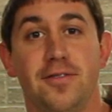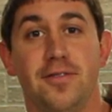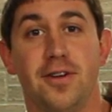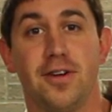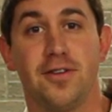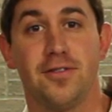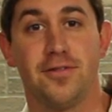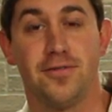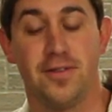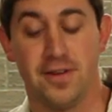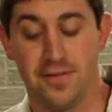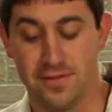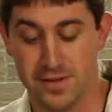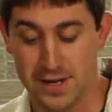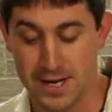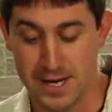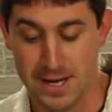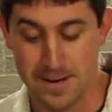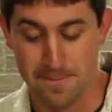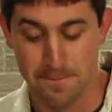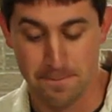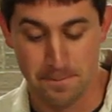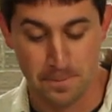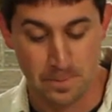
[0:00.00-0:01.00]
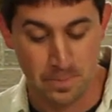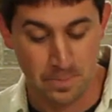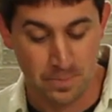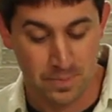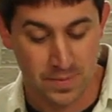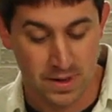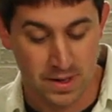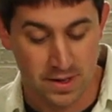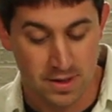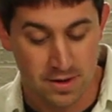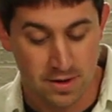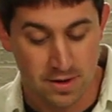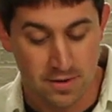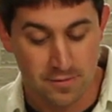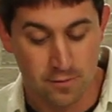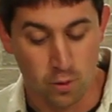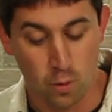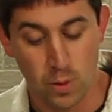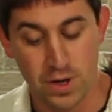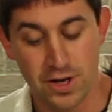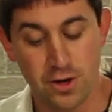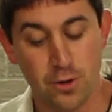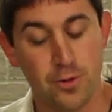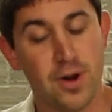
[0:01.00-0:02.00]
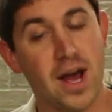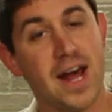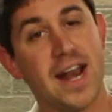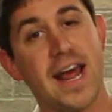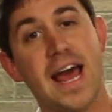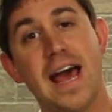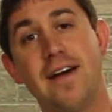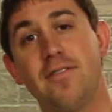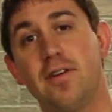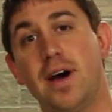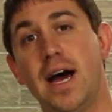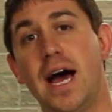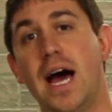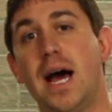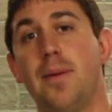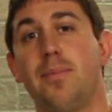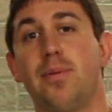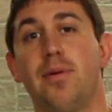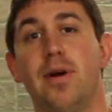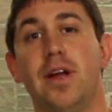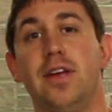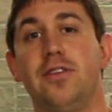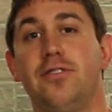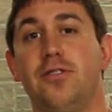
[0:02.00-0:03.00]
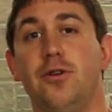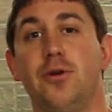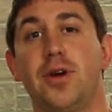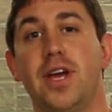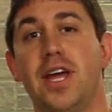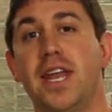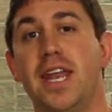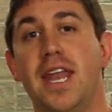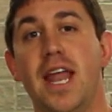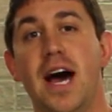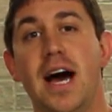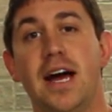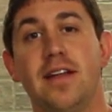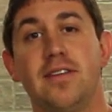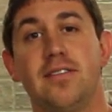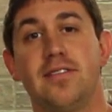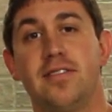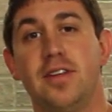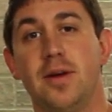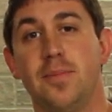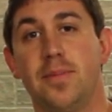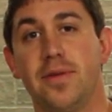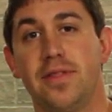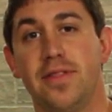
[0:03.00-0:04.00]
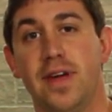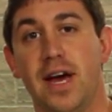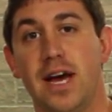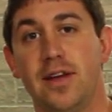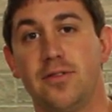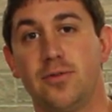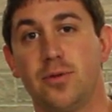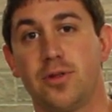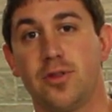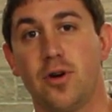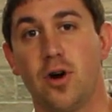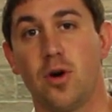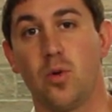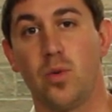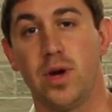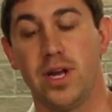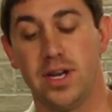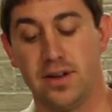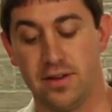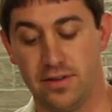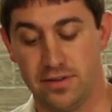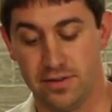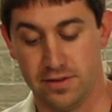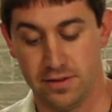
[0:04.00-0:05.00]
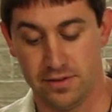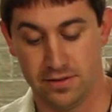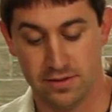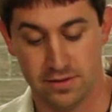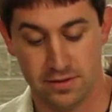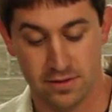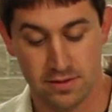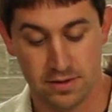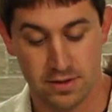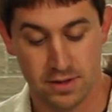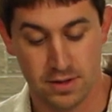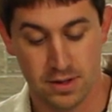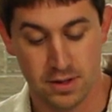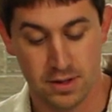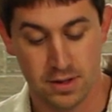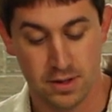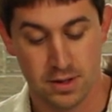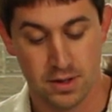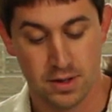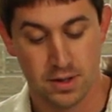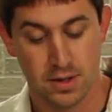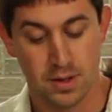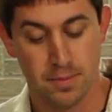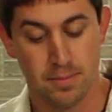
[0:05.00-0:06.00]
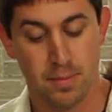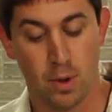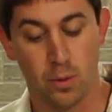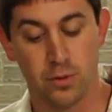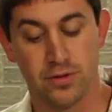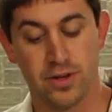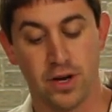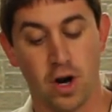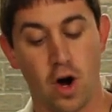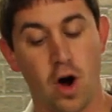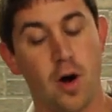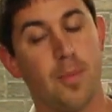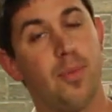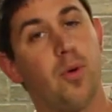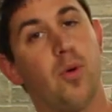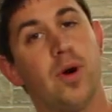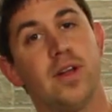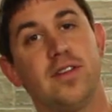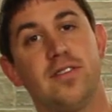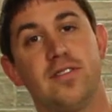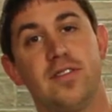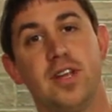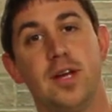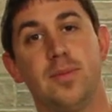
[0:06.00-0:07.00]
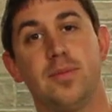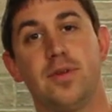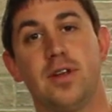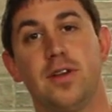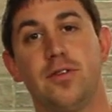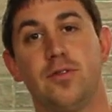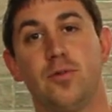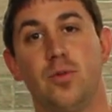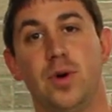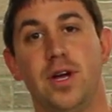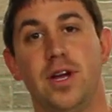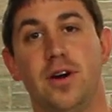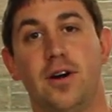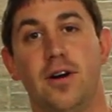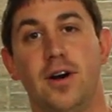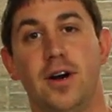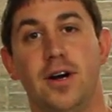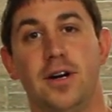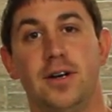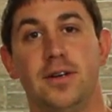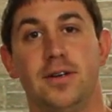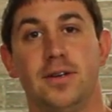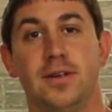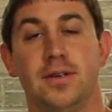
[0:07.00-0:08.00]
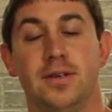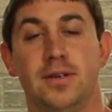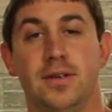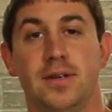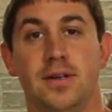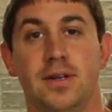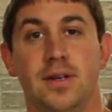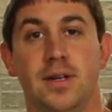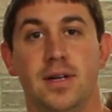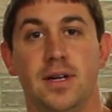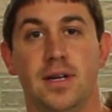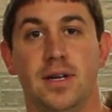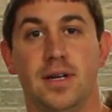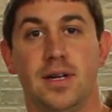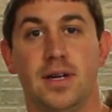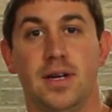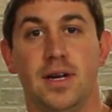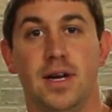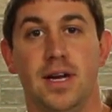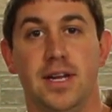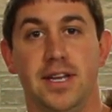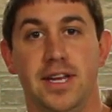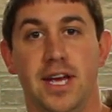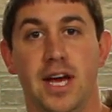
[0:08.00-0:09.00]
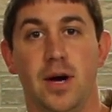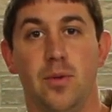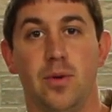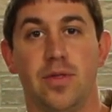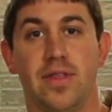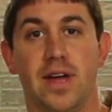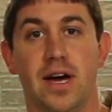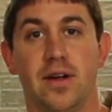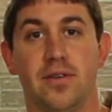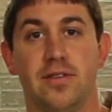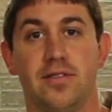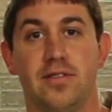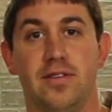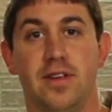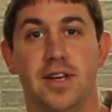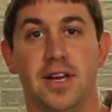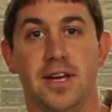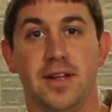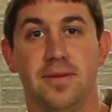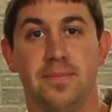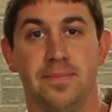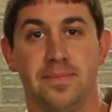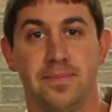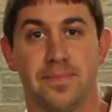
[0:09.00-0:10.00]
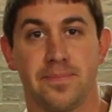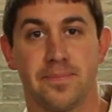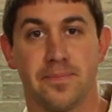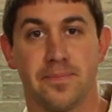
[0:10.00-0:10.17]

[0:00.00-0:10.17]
verse 15. "For we do not have a high priest who cannot sympathize with our weaknesses, but was in all points tempted as we are, and yet without sin."